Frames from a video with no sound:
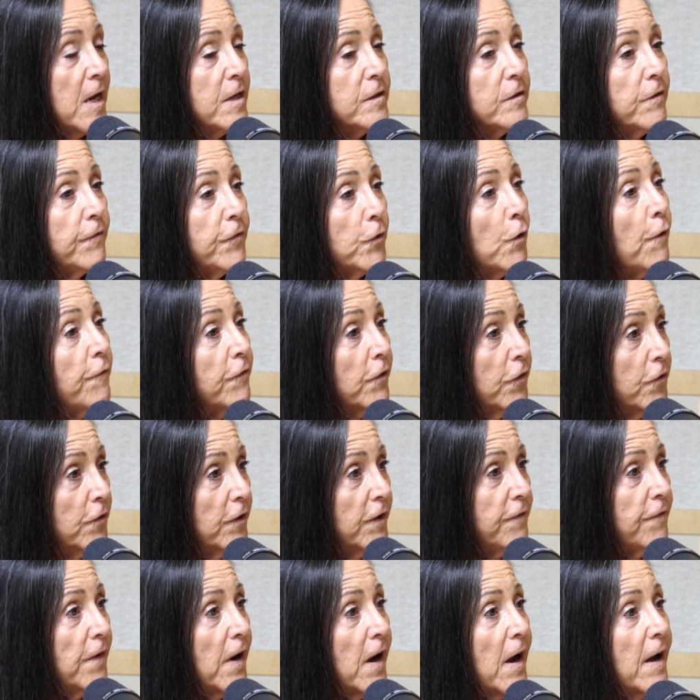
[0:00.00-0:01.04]
So if you're over
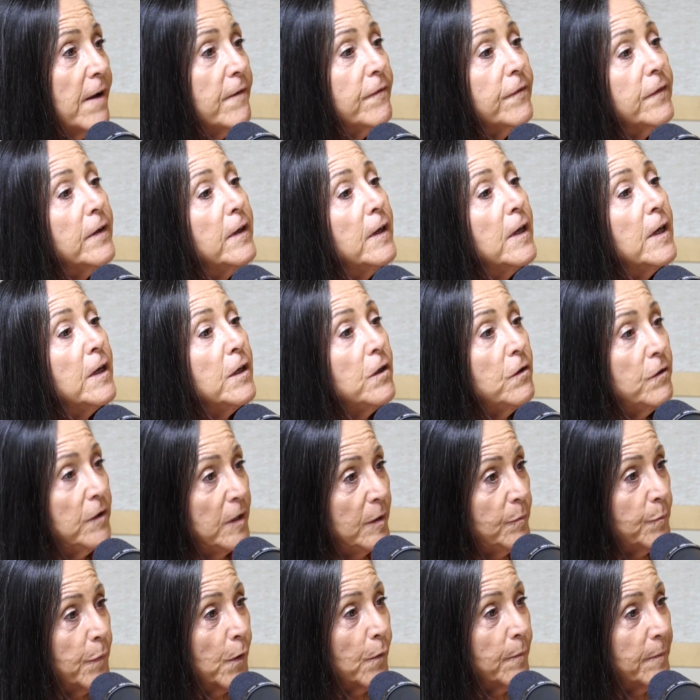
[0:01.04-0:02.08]
35, you
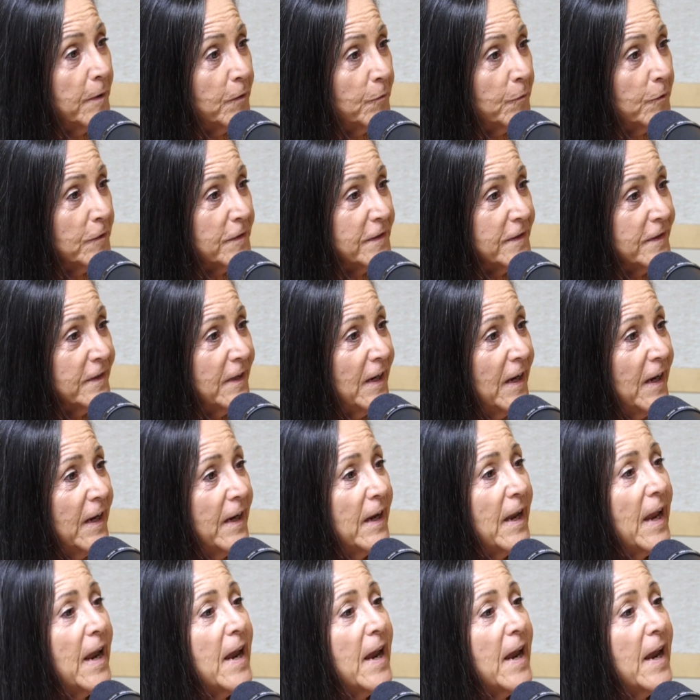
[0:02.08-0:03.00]
need bone minerals. Yeah. Oh.